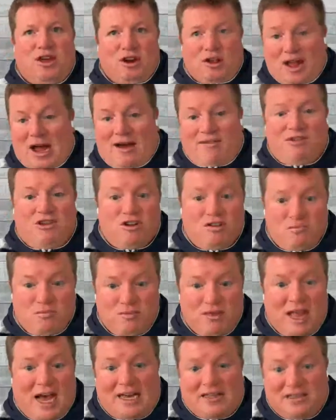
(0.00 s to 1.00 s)
it'll have
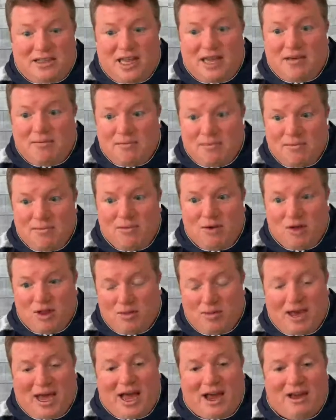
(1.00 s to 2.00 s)
their last name
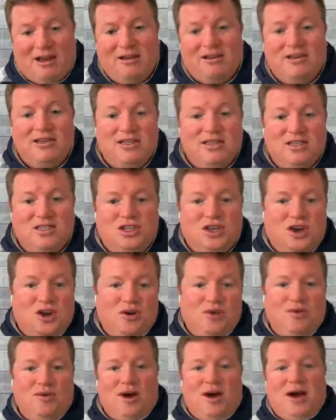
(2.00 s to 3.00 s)
on the back
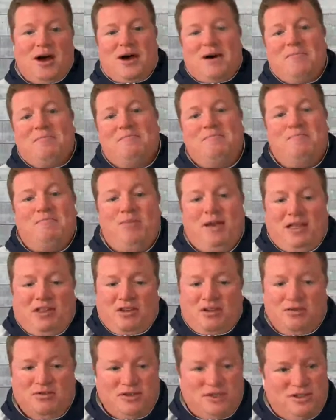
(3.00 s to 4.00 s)
so um,
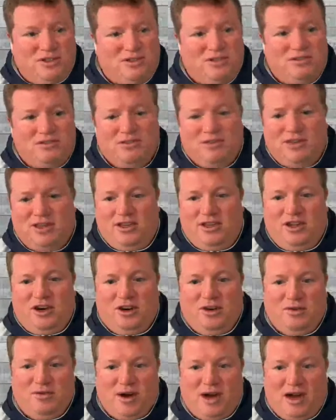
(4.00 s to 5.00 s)
big news
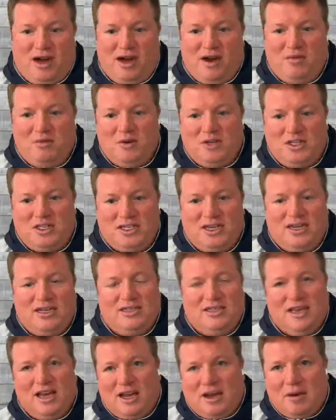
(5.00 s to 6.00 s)
you know, I, I wouldn't
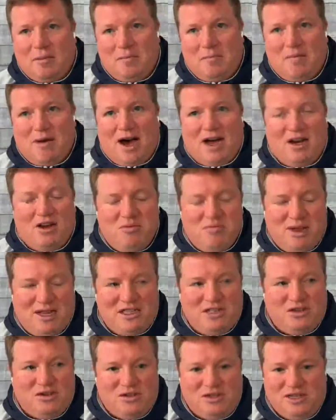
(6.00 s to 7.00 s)
say it's like
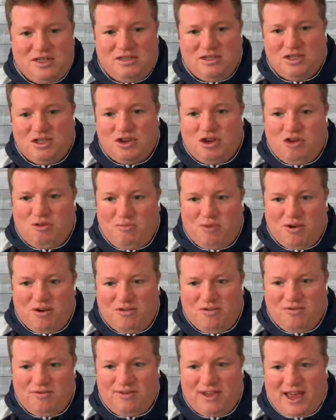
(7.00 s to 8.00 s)
monumental in the scope
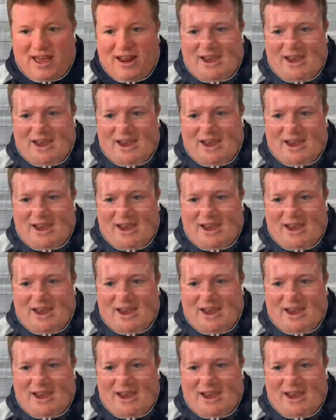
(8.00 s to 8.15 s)
of